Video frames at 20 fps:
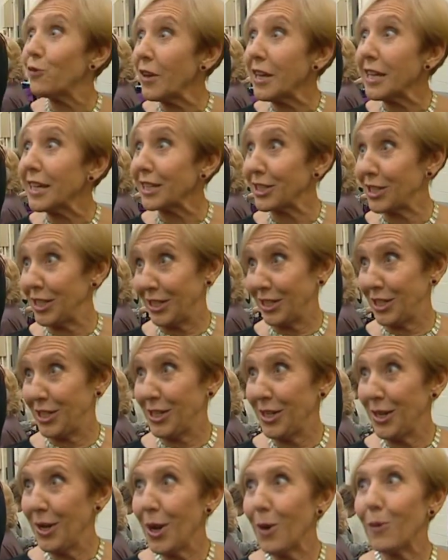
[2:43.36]
Vinegar
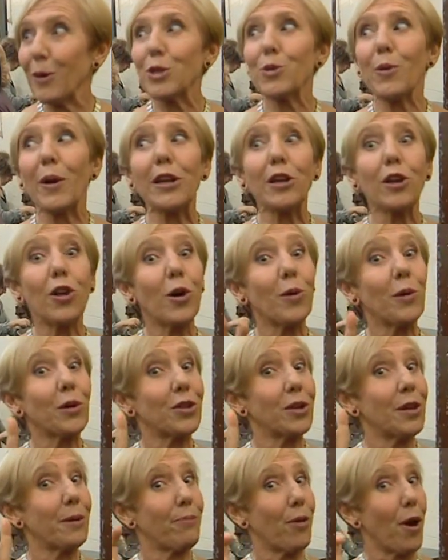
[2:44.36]
Tits, which went along
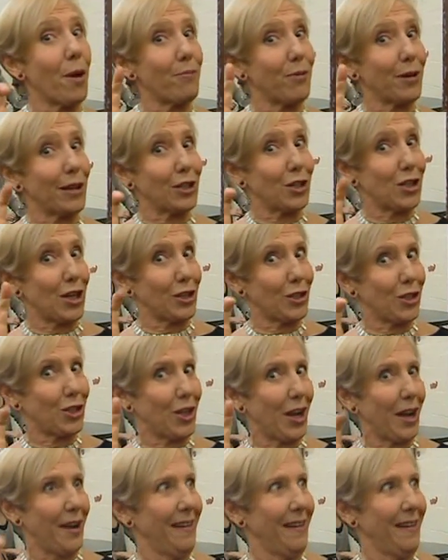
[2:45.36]
with an appropriate gesture.